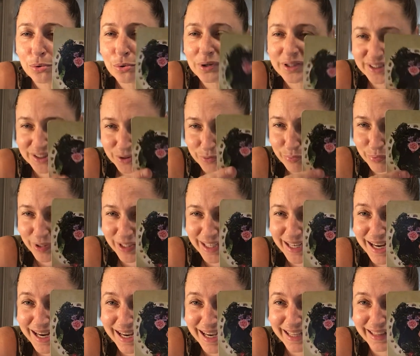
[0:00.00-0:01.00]
is
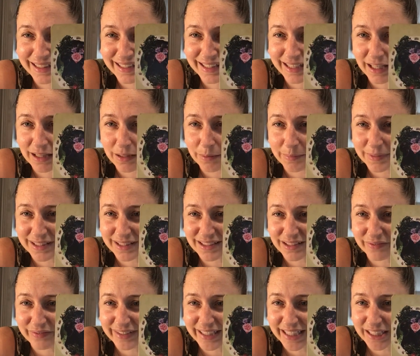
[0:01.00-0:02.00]
bringing in the elements
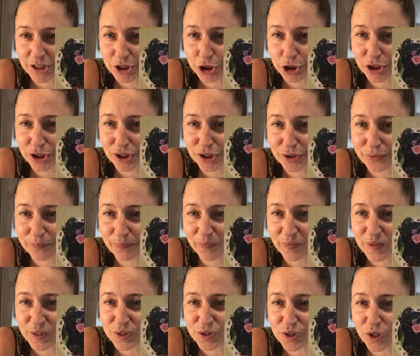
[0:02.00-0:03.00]
of nature.
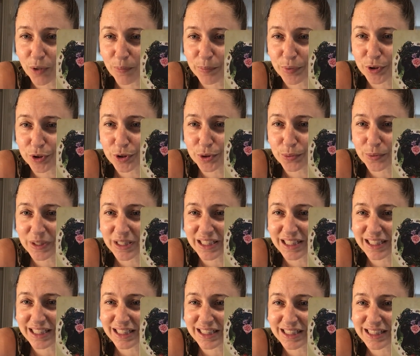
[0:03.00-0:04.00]
This
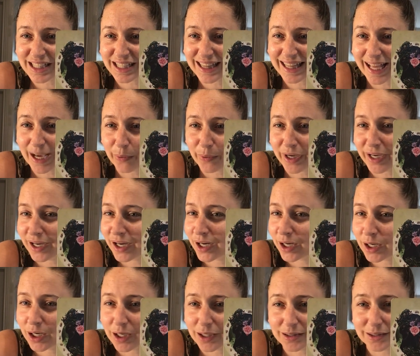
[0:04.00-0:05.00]
opportunity is allowing our
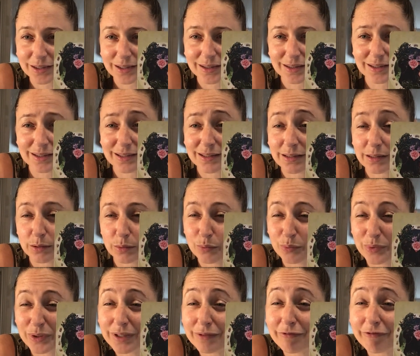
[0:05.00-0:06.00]
consciousness to
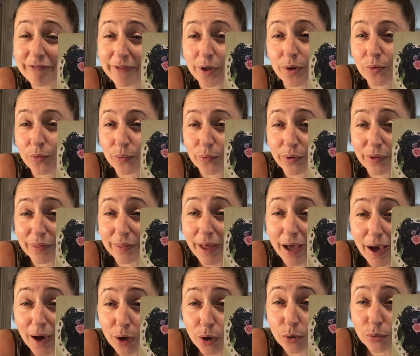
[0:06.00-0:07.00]
be felt
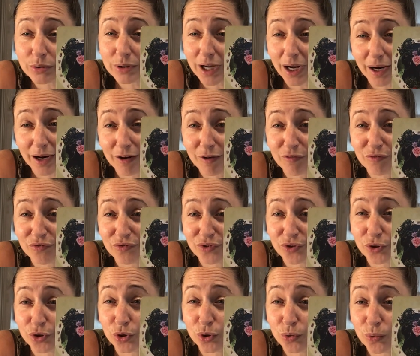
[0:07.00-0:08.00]
without our
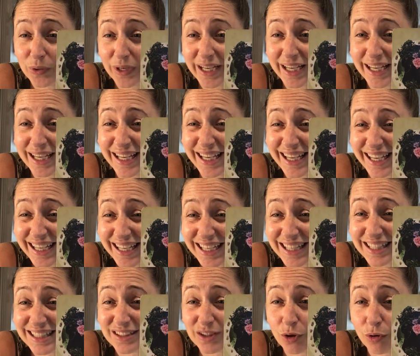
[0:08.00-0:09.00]
viewing
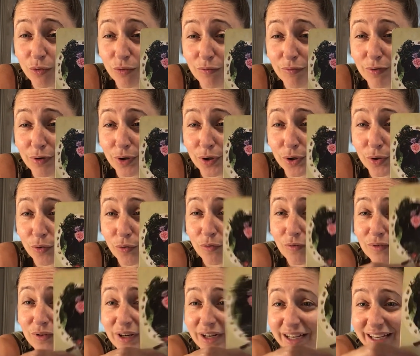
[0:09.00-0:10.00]
it over and
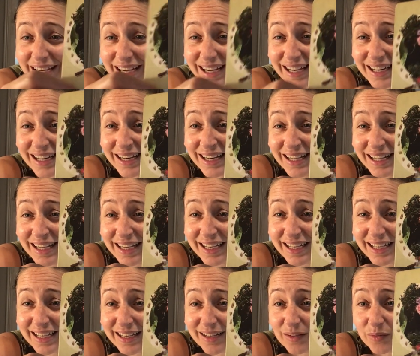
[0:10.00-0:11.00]
over again.
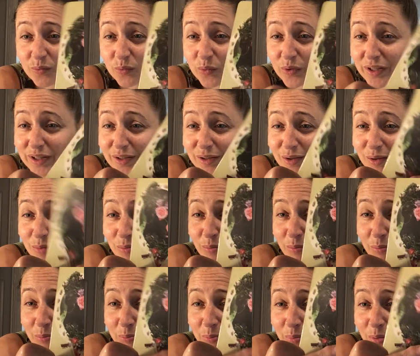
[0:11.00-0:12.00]
It will
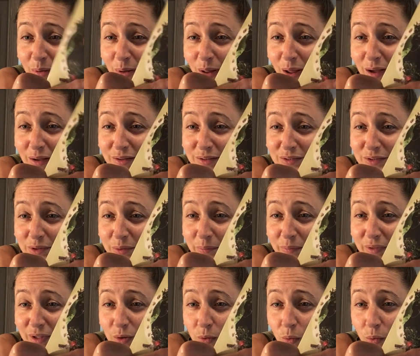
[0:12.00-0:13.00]
blossom.
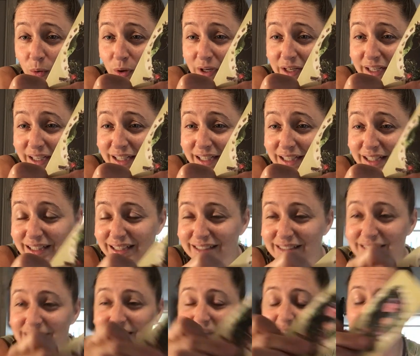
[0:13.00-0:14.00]
The orchid
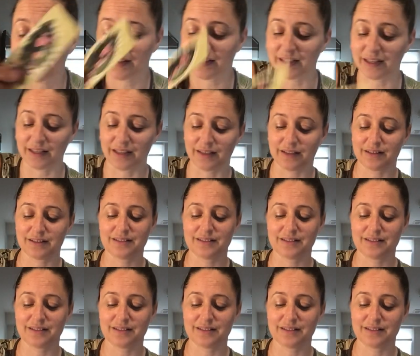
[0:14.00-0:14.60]
is the...